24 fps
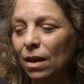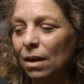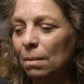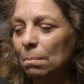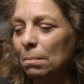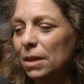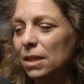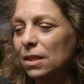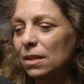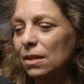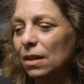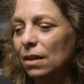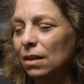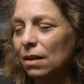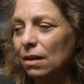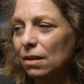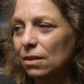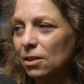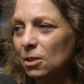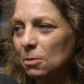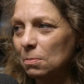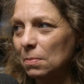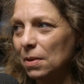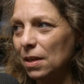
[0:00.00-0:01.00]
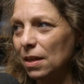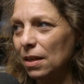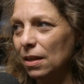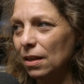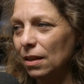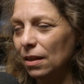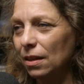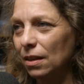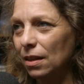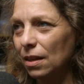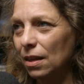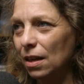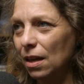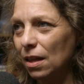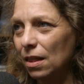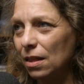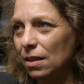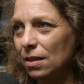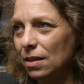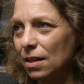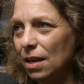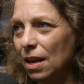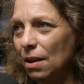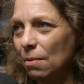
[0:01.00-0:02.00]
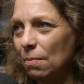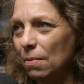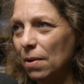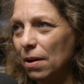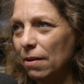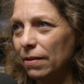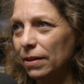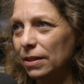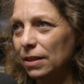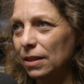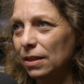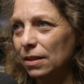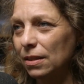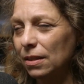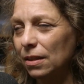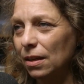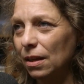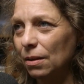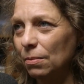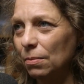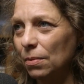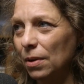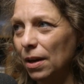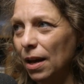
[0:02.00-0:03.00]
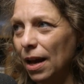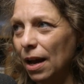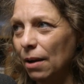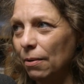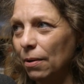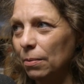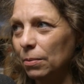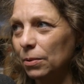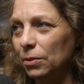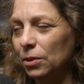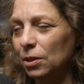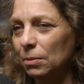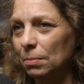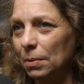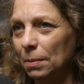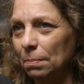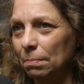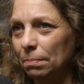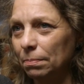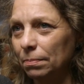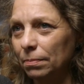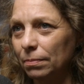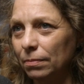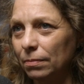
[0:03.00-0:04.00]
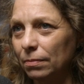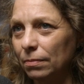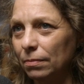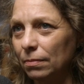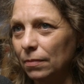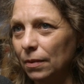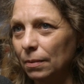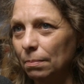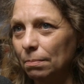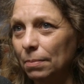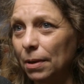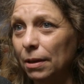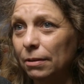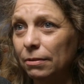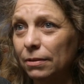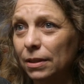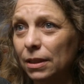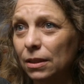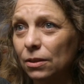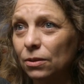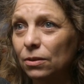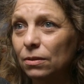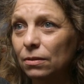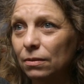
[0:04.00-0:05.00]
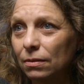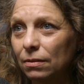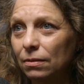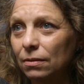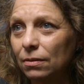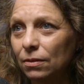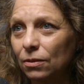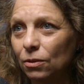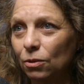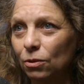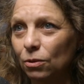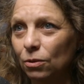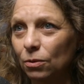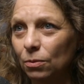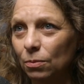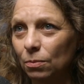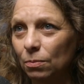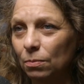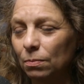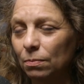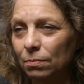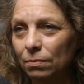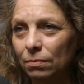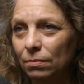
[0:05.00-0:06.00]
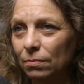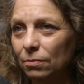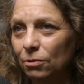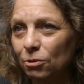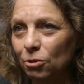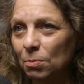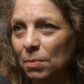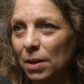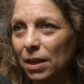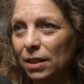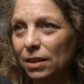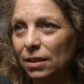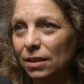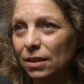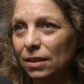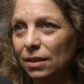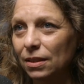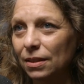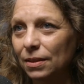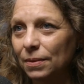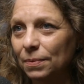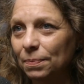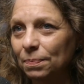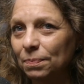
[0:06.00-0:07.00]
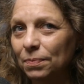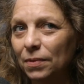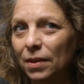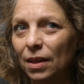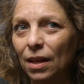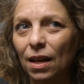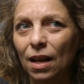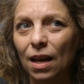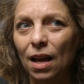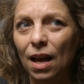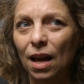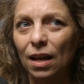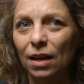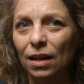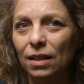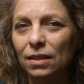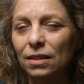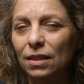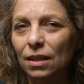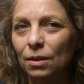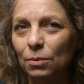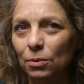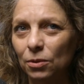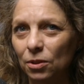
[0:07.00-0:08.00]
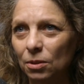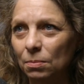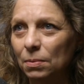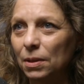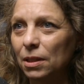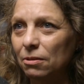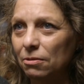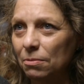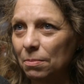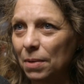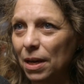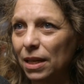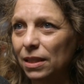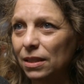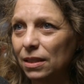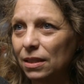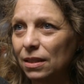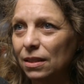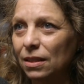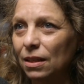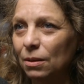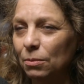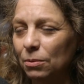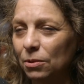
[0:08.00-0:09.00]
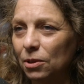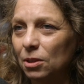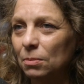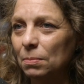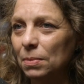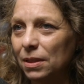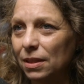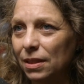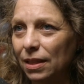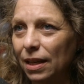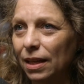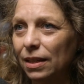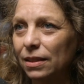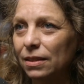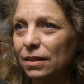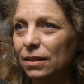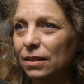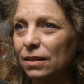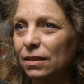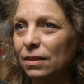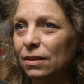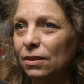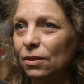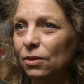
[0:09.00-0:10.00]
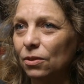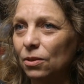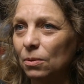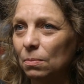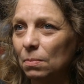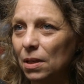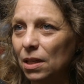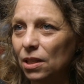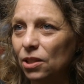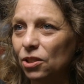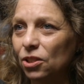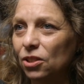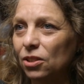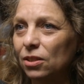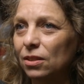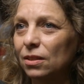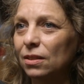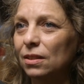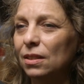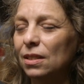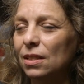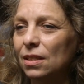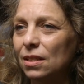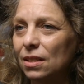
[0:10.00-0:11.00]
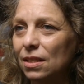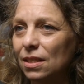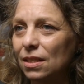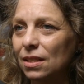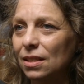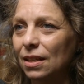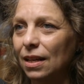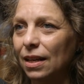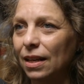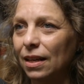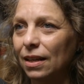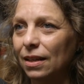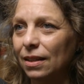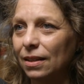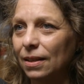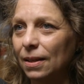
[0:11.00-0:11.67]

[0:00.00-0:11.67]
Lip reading: My son asked me the other day where it is that how I want to be buried or cremated. And I said I want to be cremated and I want to be scattered on a beach in Sicily.